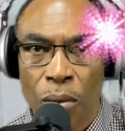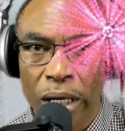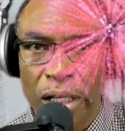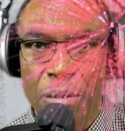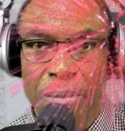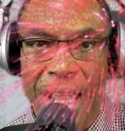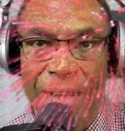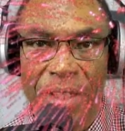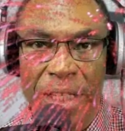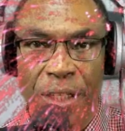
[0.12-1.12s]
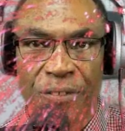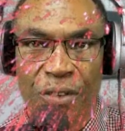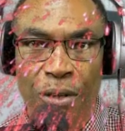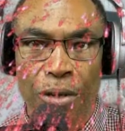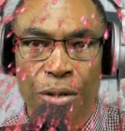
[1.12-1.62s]
Welcome to Advocates
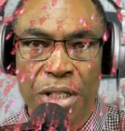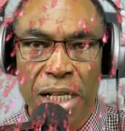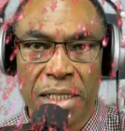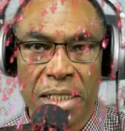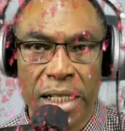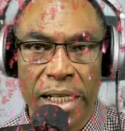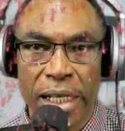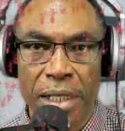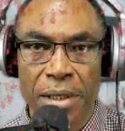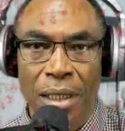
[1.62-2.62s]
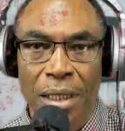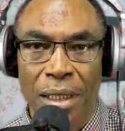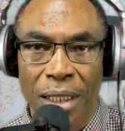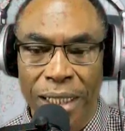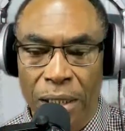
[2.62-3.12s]
for Justice
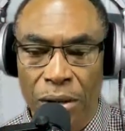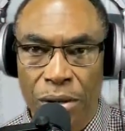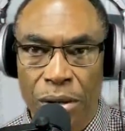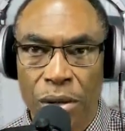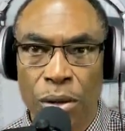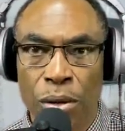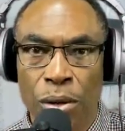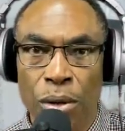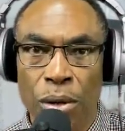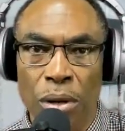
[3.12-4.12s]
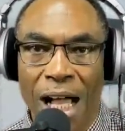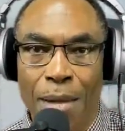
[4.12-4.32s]
Legal School.